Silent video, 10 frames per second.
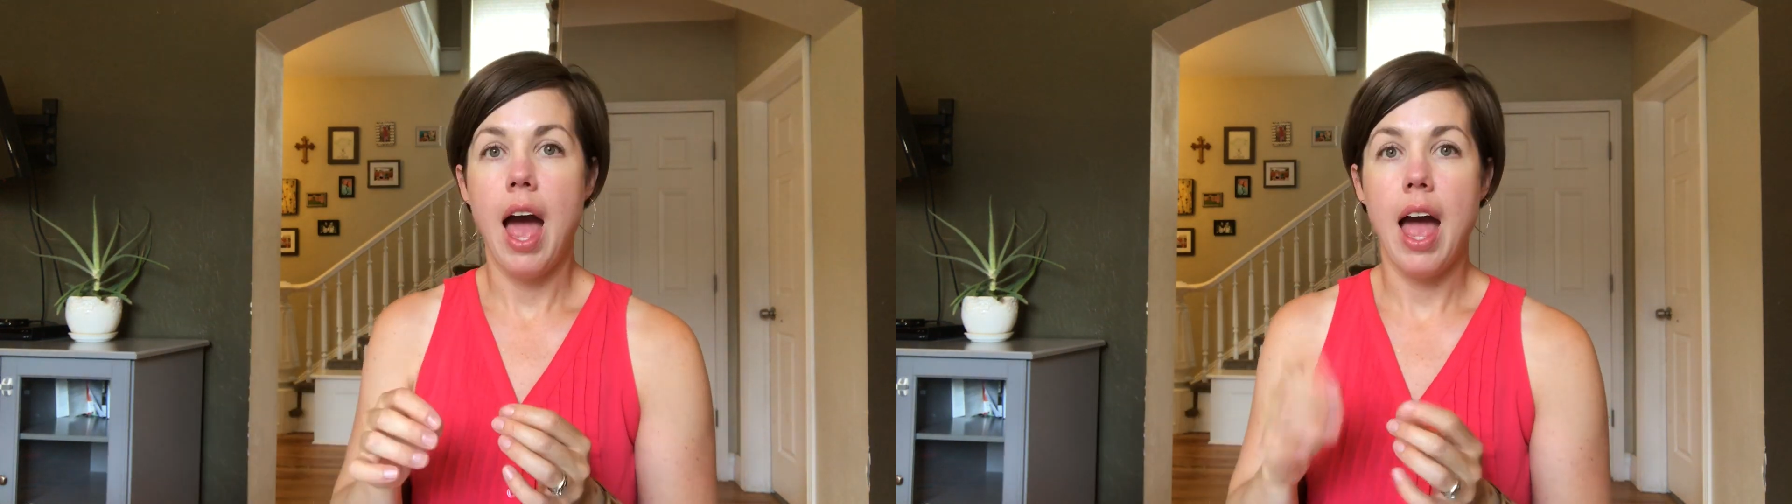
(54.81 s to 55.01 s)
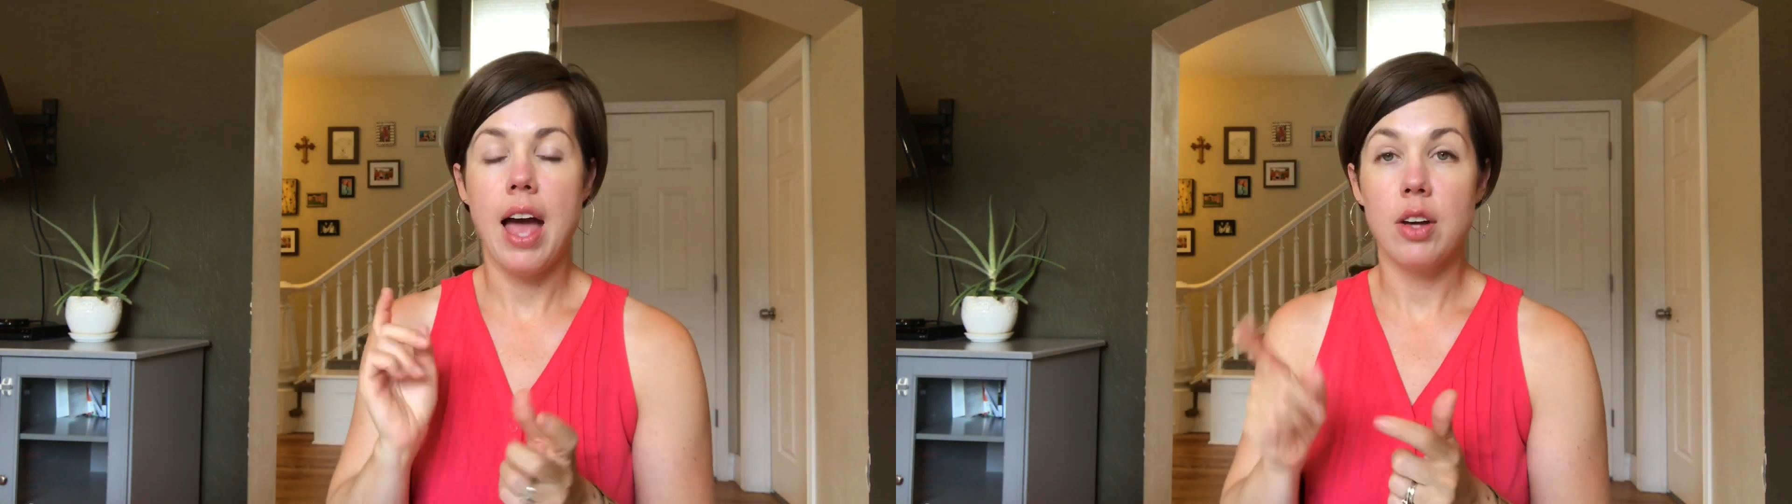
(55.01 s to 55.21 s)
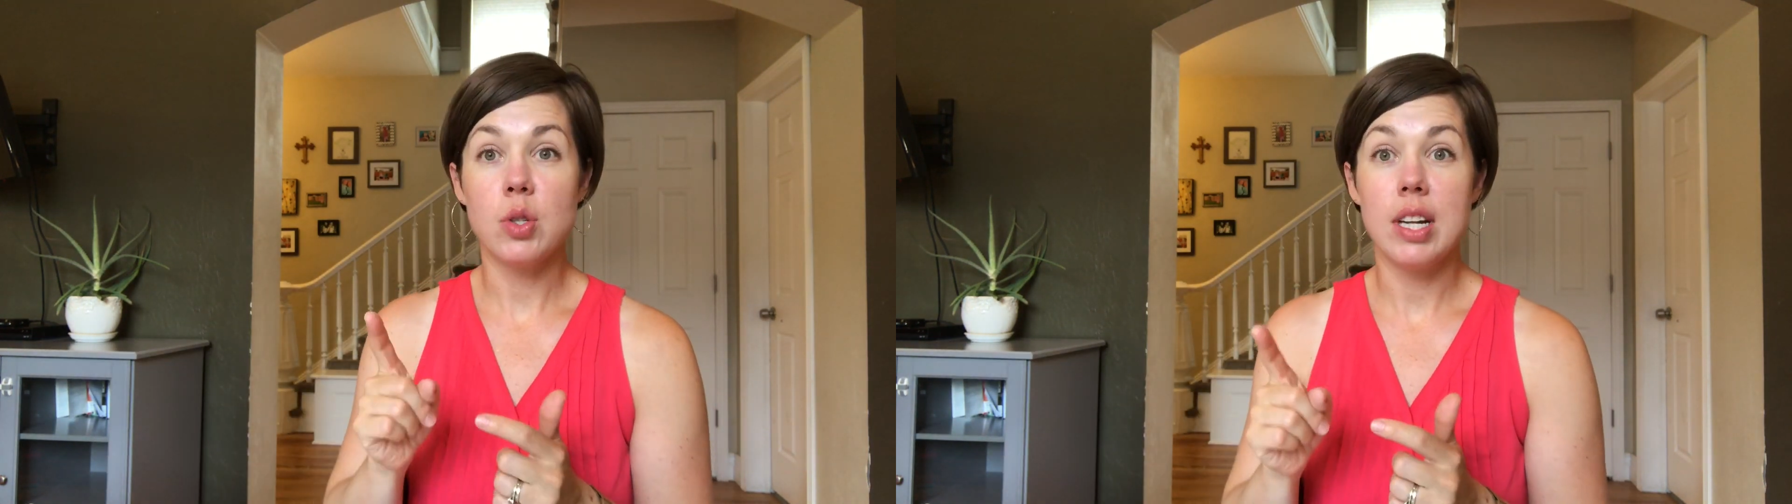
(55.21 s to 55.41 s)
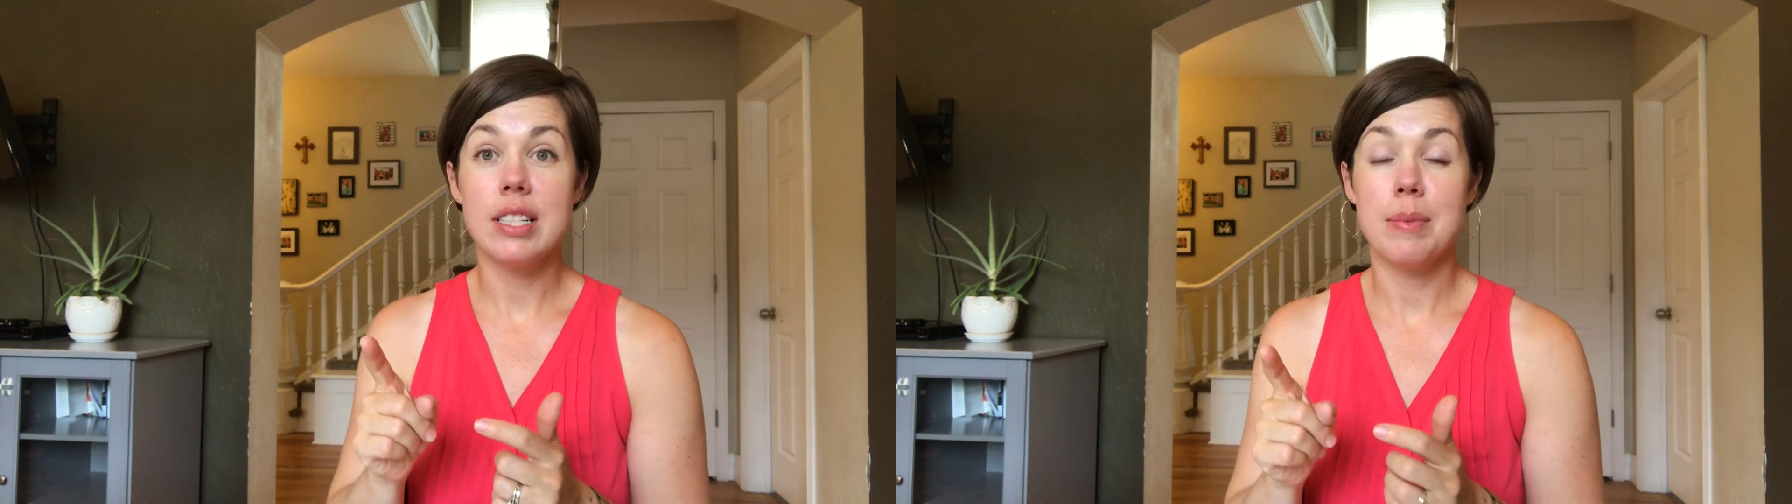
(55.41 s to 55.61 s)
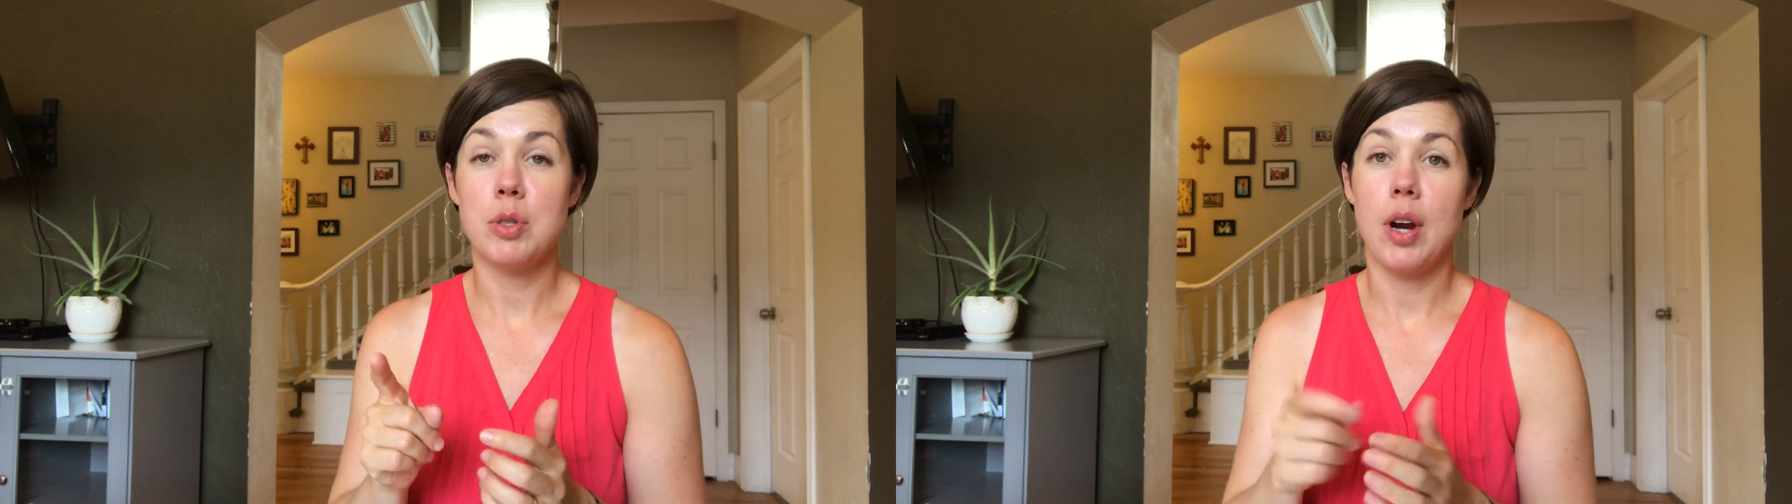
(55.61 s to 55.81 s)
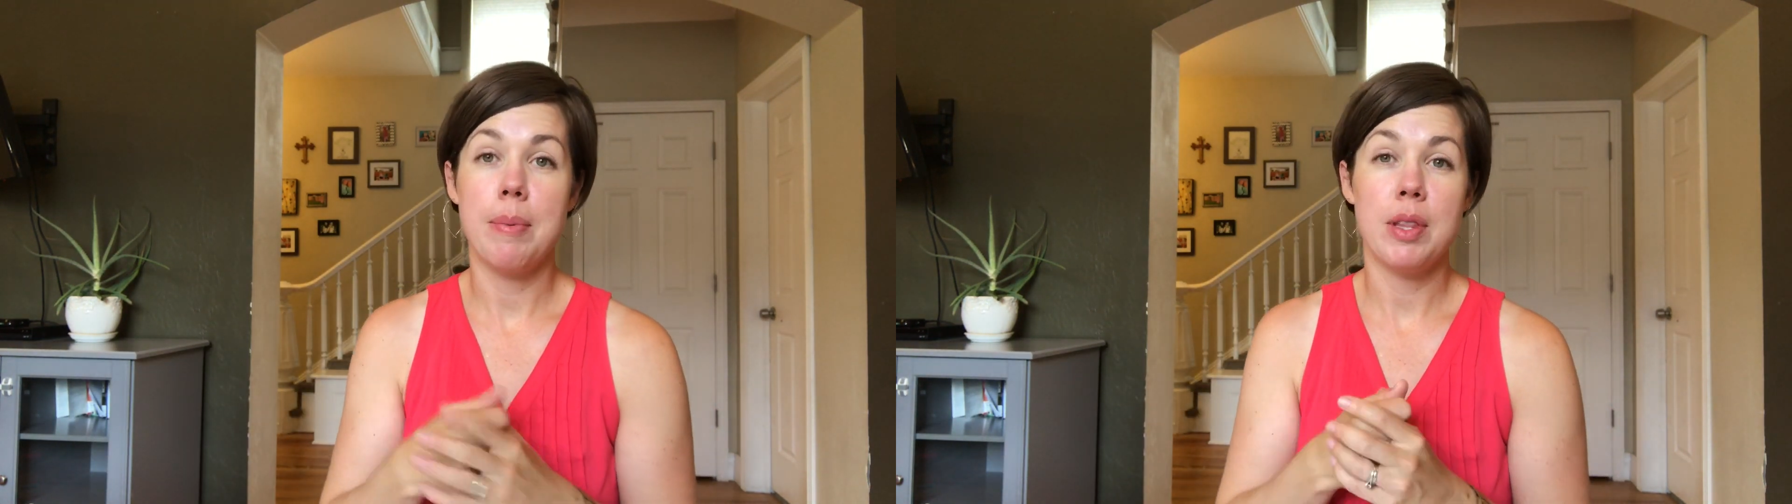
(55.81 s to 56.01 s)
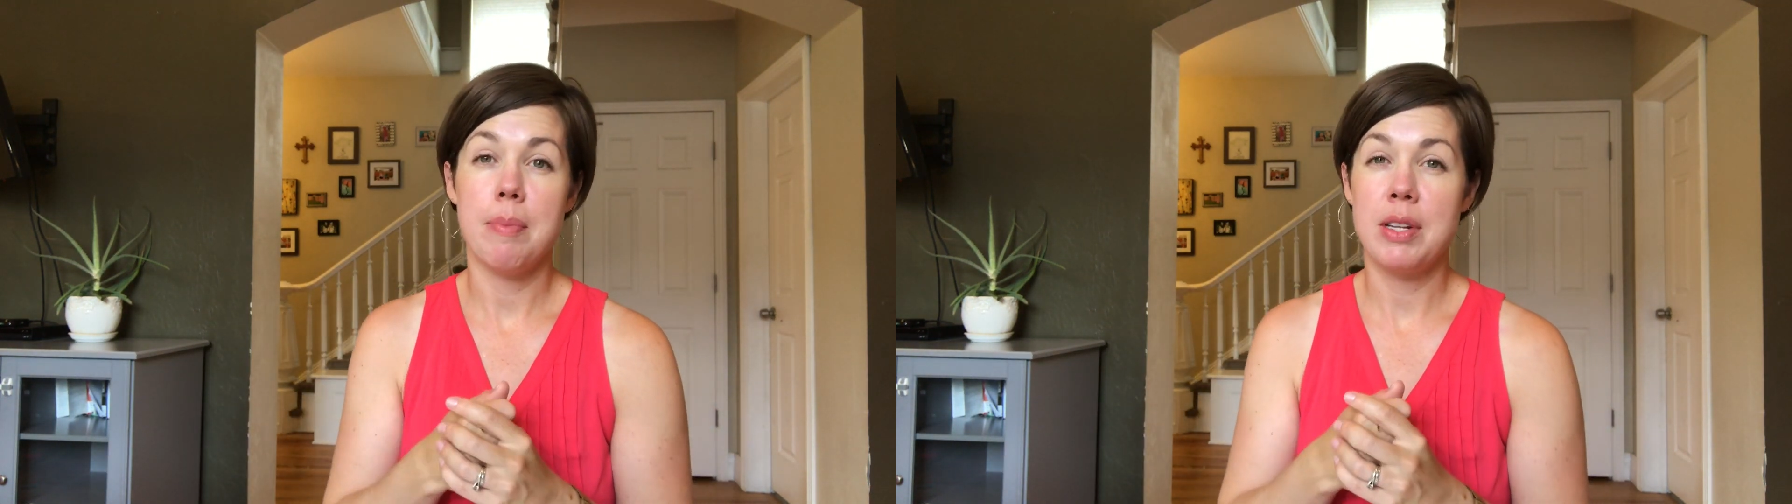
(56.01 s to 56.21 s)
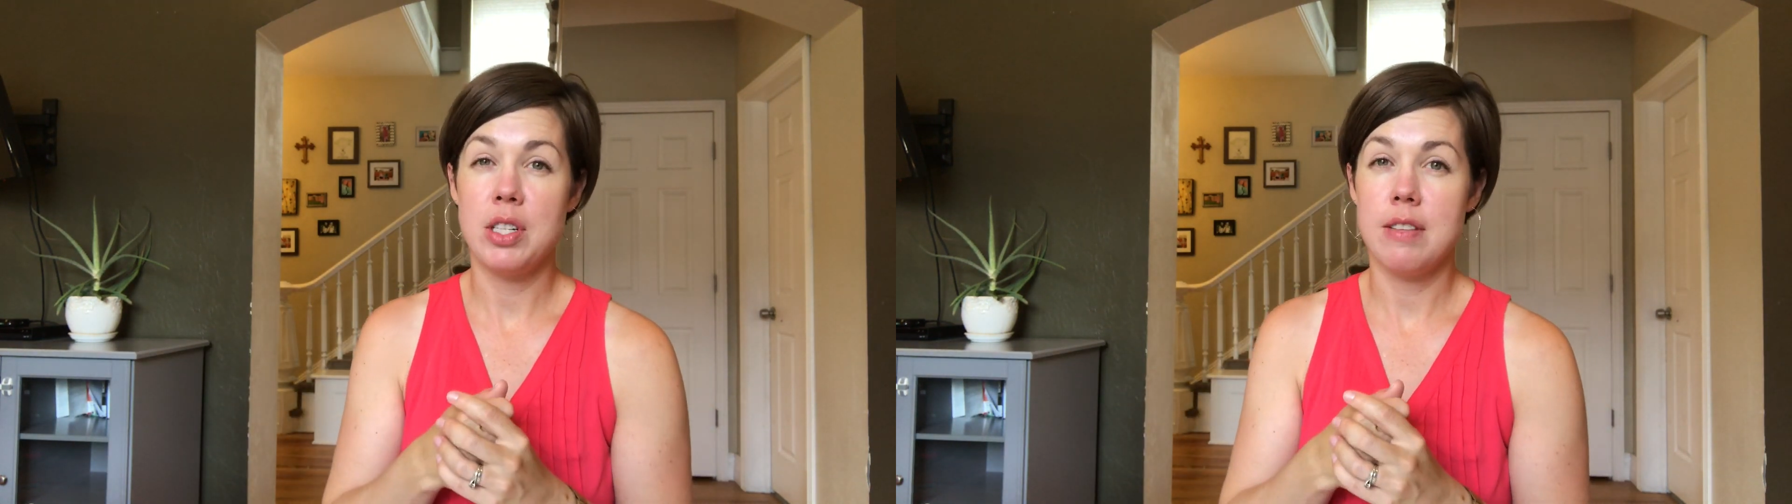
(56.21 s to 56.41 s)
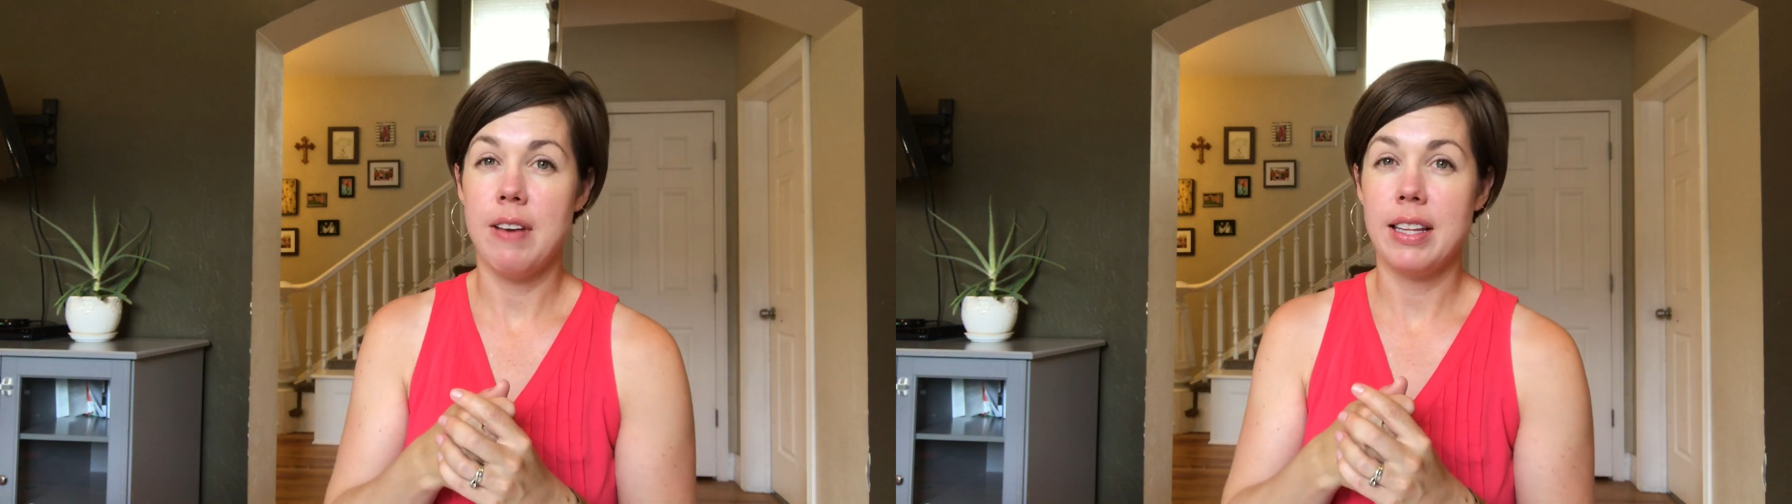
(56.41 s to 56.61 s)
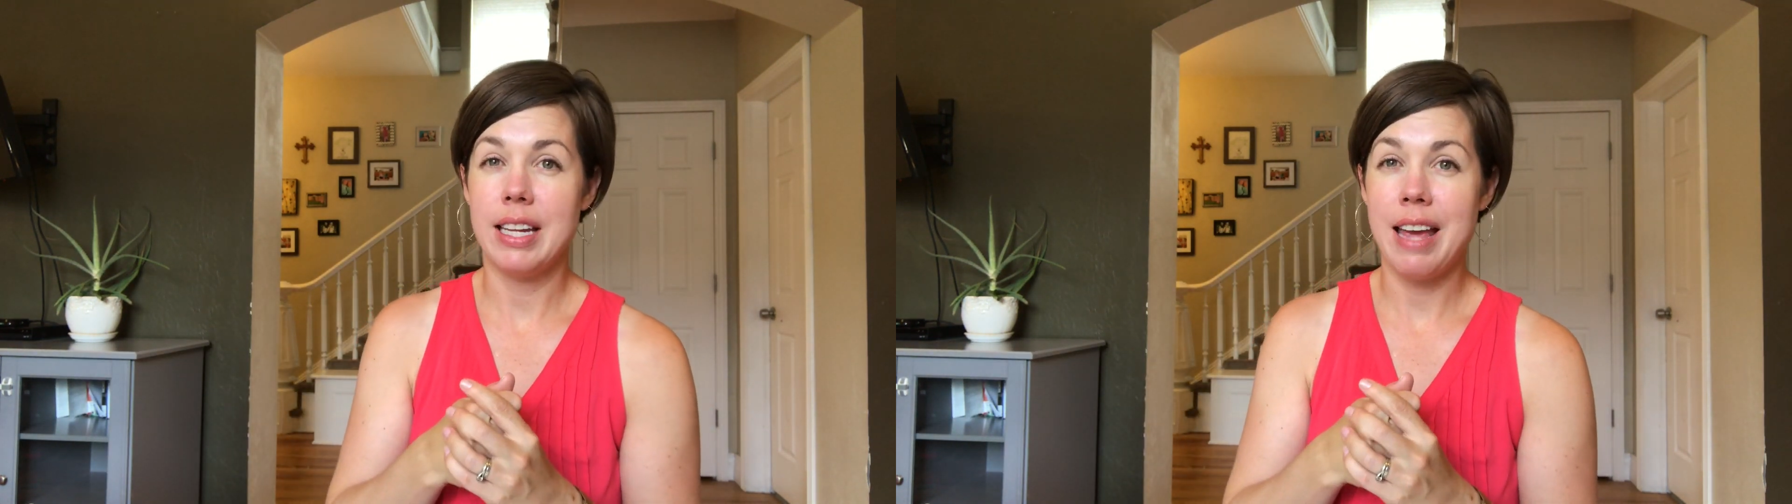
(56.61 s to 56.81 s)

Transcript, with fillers: I also had a subscriber that mentioned the fact that